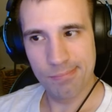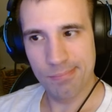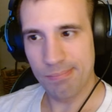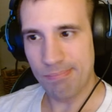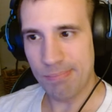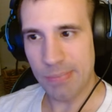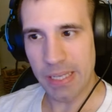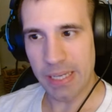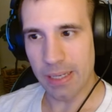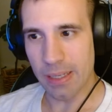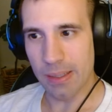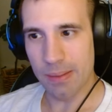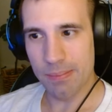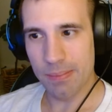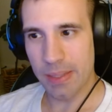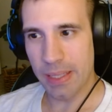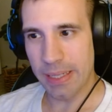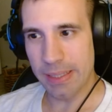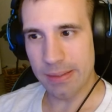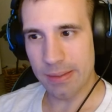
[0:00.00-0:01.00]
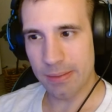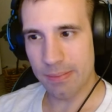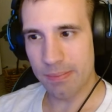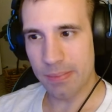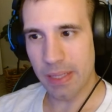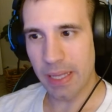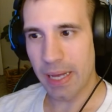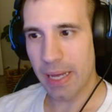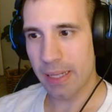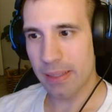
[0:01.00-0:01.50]
yeah, that's
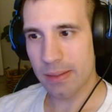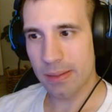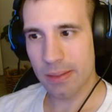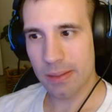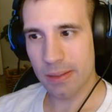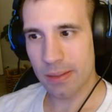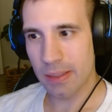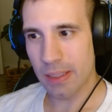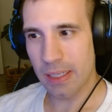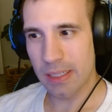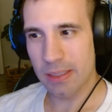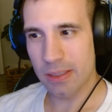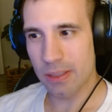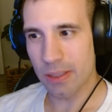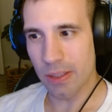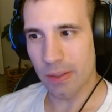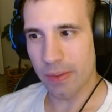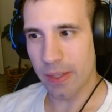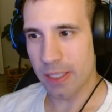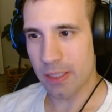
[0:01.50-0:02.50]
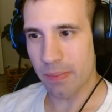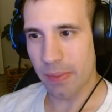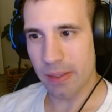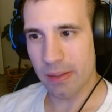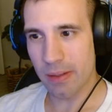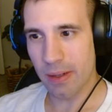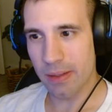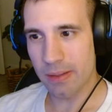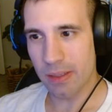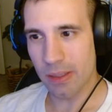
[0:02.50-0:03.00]
my
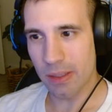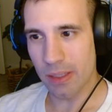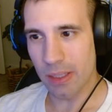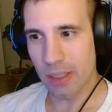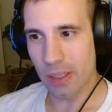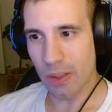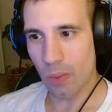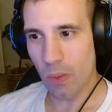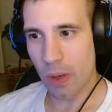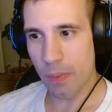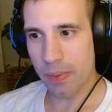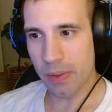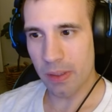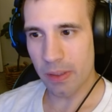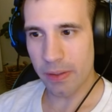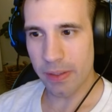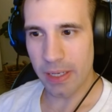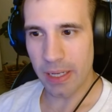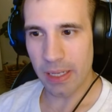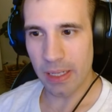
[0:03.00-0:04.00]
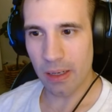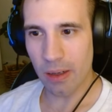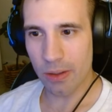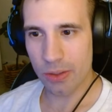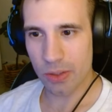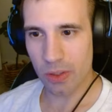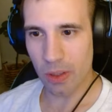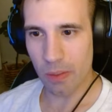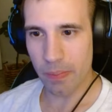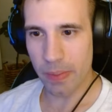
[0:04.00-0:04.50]
thoughts on the weaponry and
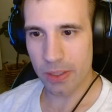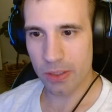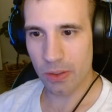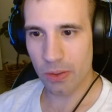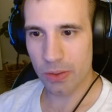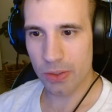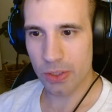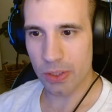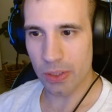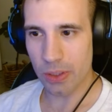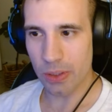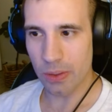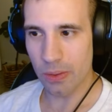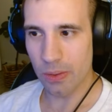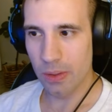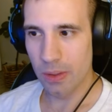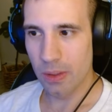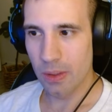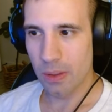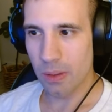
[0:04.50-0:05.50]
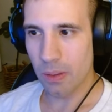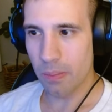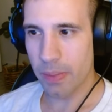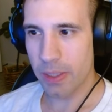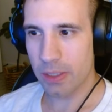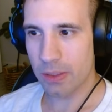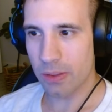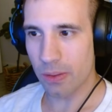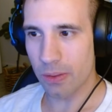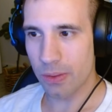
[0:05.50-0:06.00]
also the missiles. So the
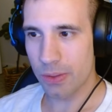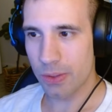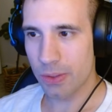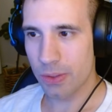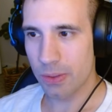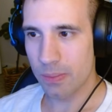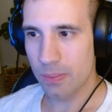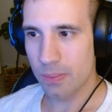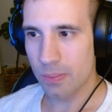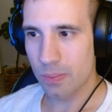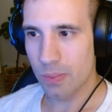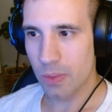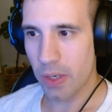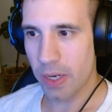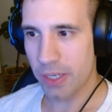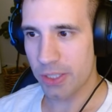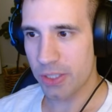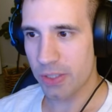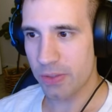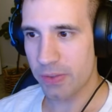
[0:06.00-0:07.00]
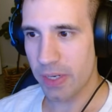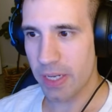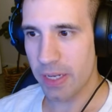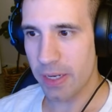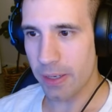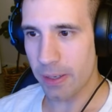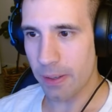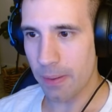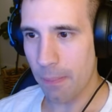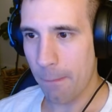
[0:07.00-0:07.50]
missiles are actually right here.